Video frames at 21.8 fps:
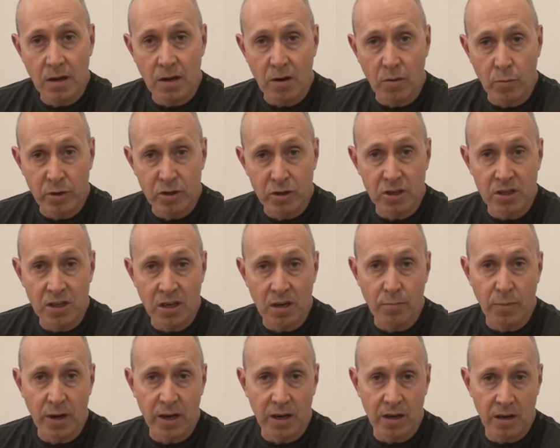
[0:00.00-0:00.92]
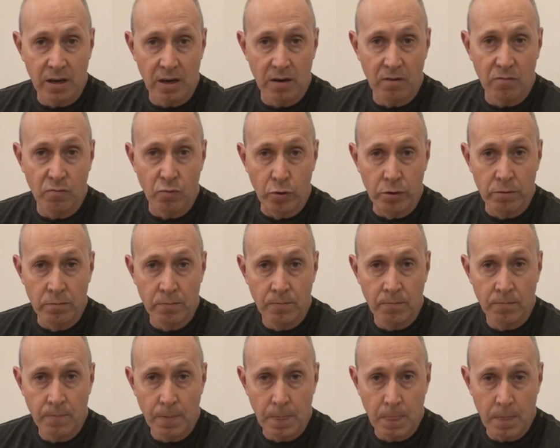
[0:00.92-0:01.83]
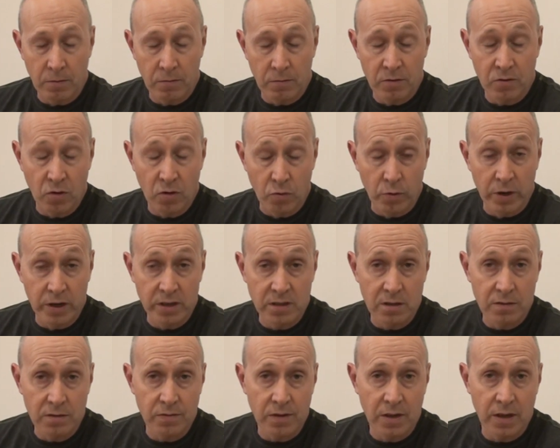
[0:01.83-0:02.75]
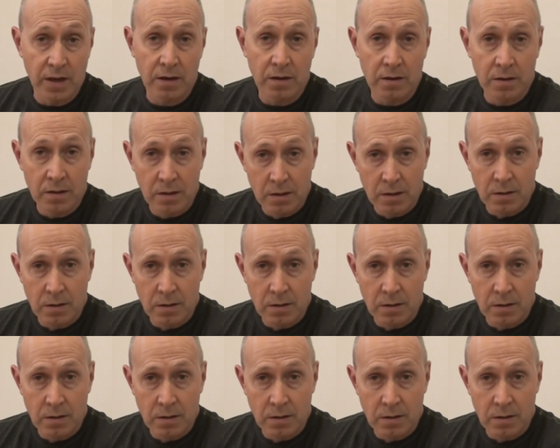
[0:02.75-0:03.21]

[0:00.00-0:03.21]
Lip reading: and we're just going to make it out of wood. 2 reasons for that.